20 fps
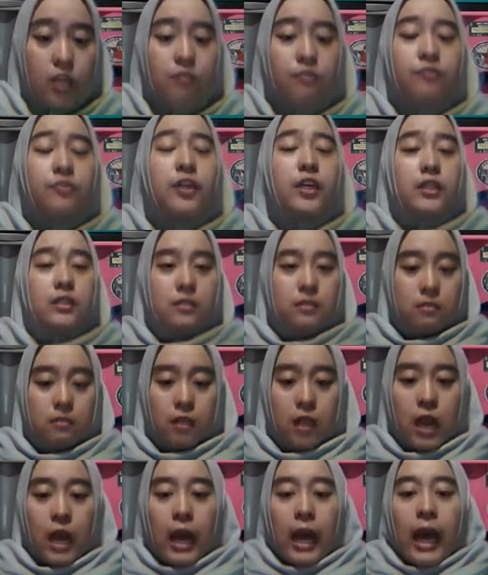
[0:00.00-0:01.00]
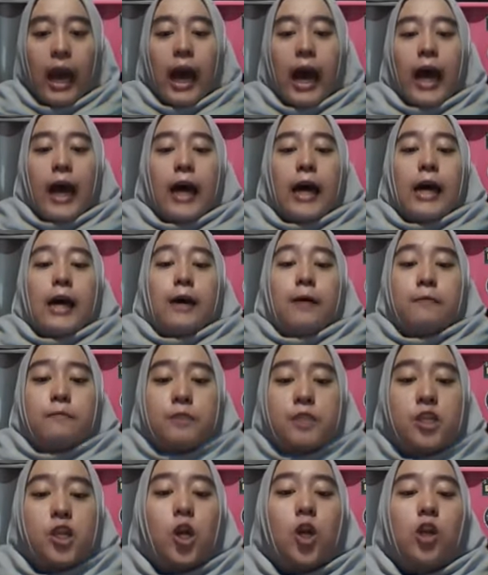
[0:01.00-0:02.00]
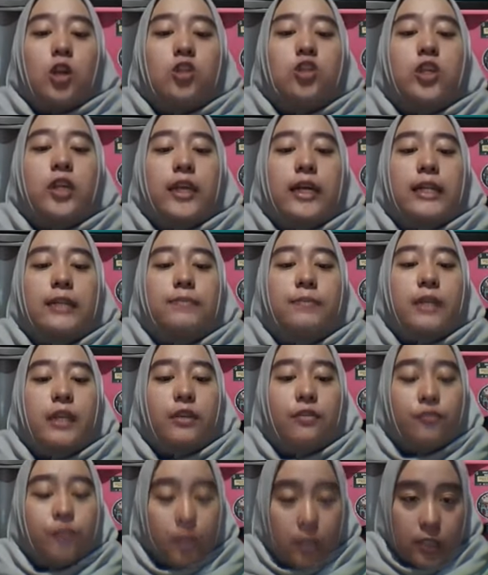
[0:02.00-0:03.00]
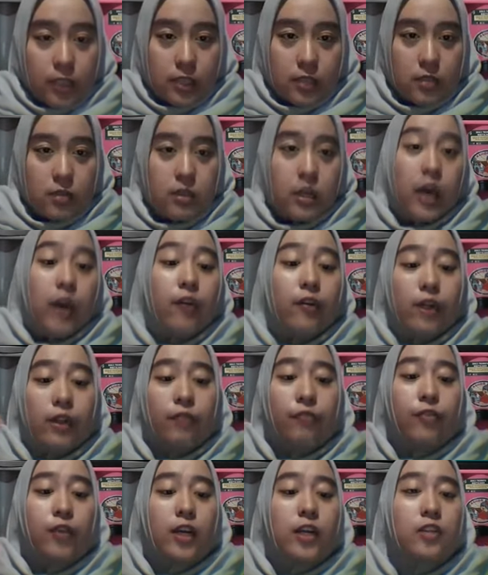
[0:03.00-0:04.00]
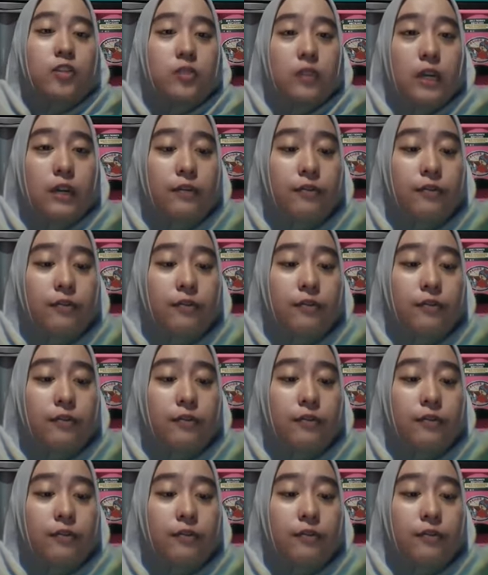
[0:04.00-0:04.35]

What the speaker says: First, psychological meaningfulness refers to a